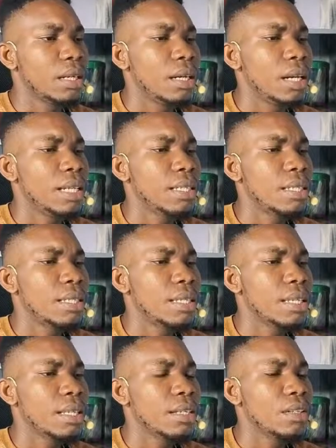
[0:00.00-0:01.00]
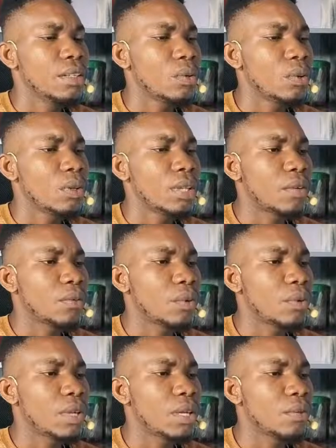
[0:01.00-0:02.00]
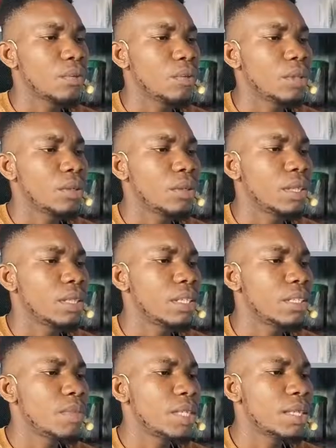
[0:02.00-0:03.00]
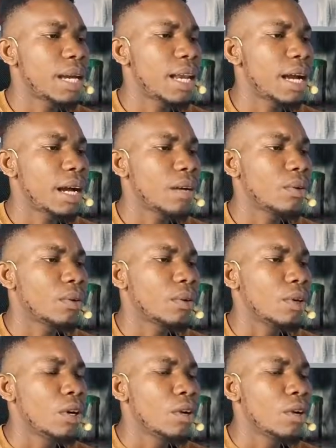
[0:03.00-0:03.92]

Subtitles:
Let's see the one that we think will be correct. This is methyl alcohol.